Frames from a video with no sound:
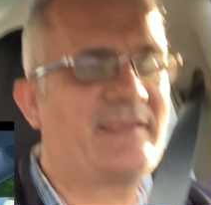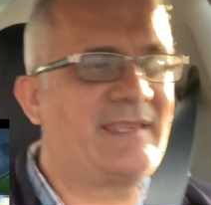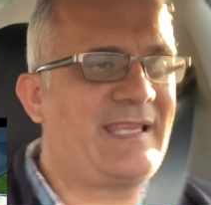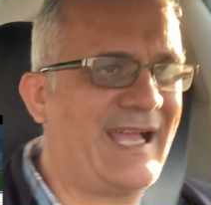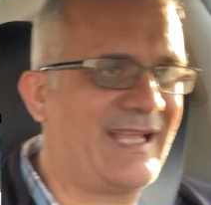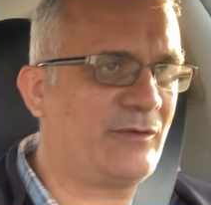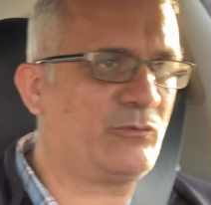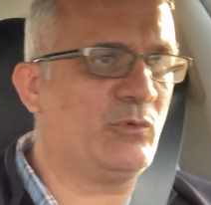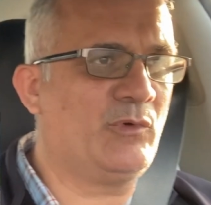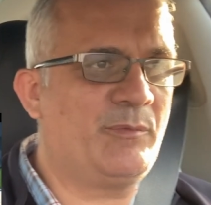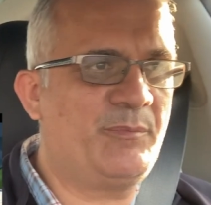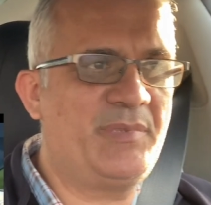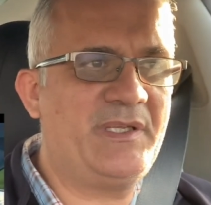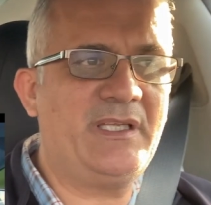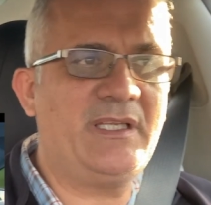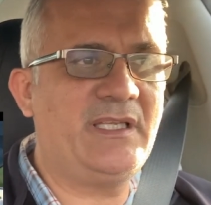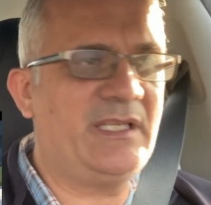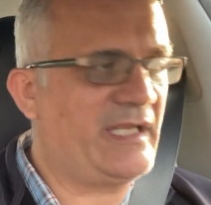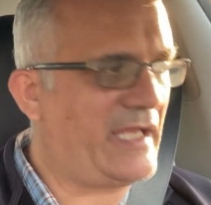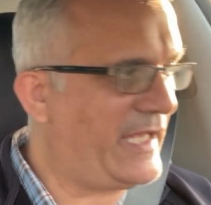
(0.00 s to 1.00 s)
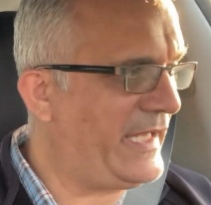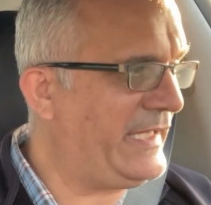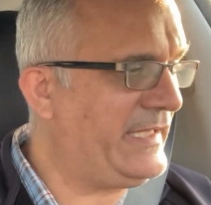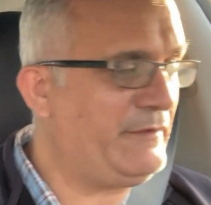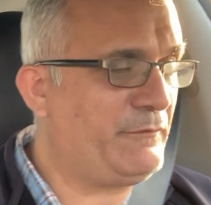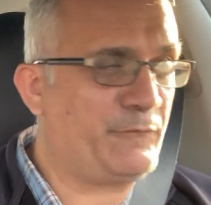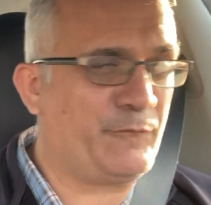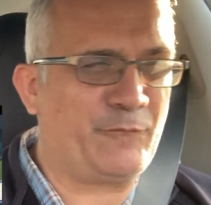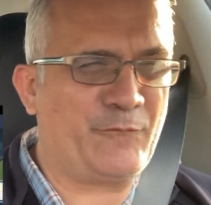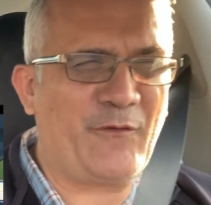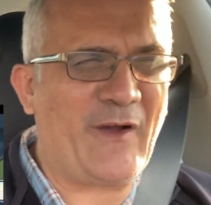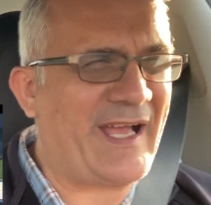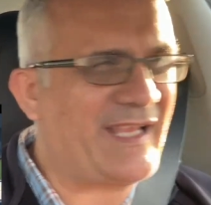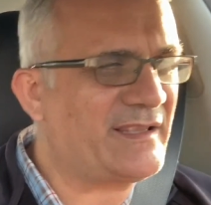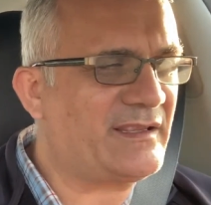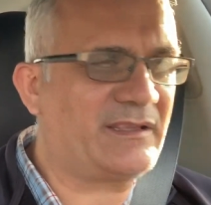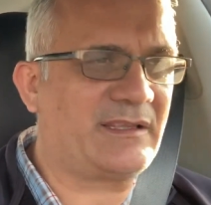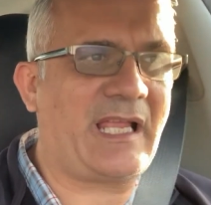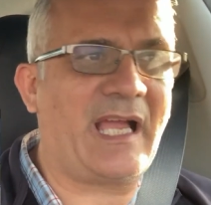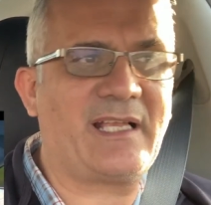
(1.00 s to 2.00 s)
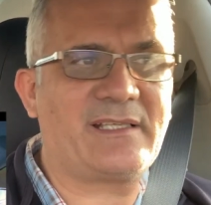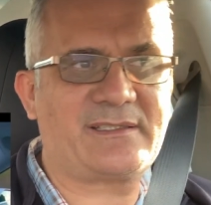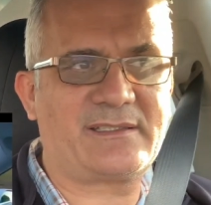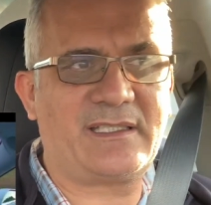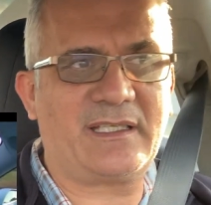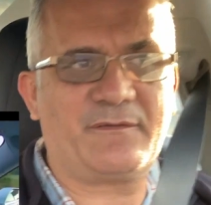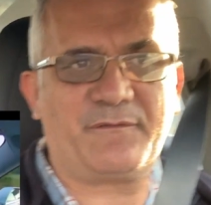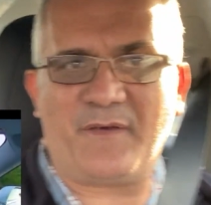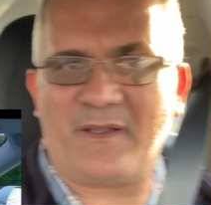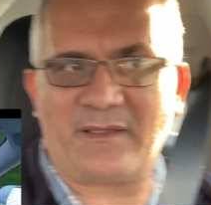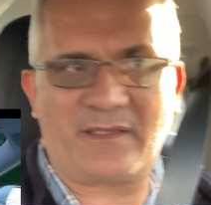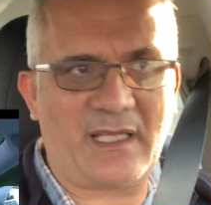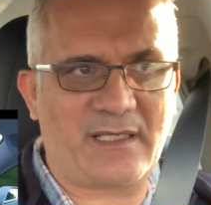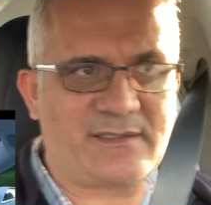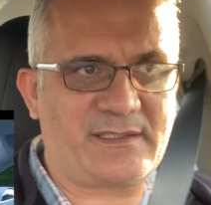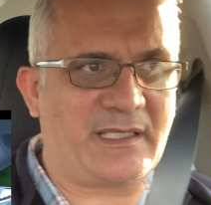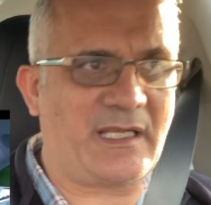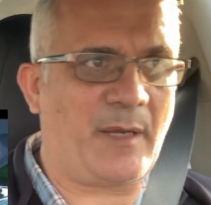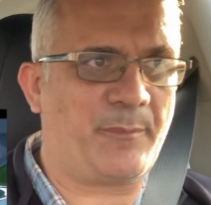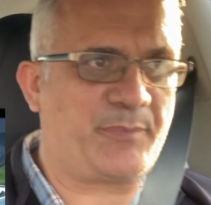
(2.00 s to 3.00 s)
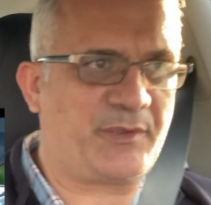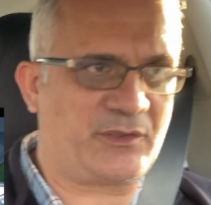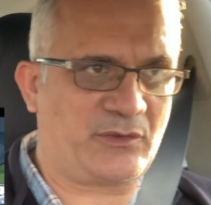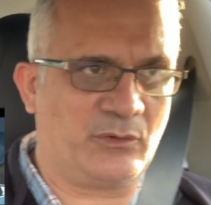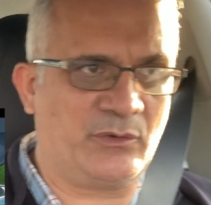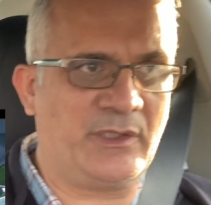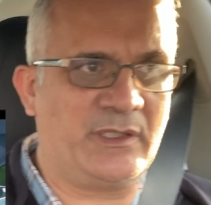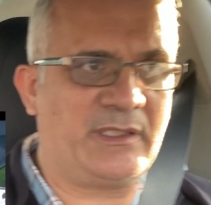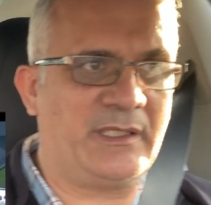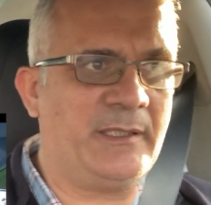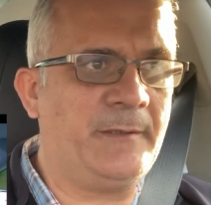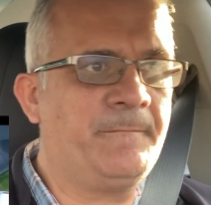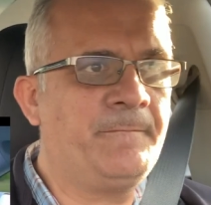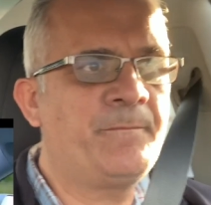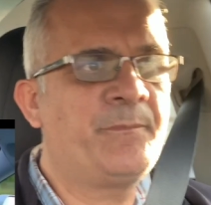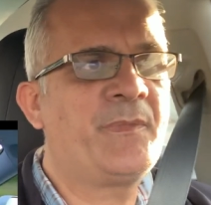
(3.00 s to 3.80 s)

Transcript: That will be a fantastic, fantastic opportunity.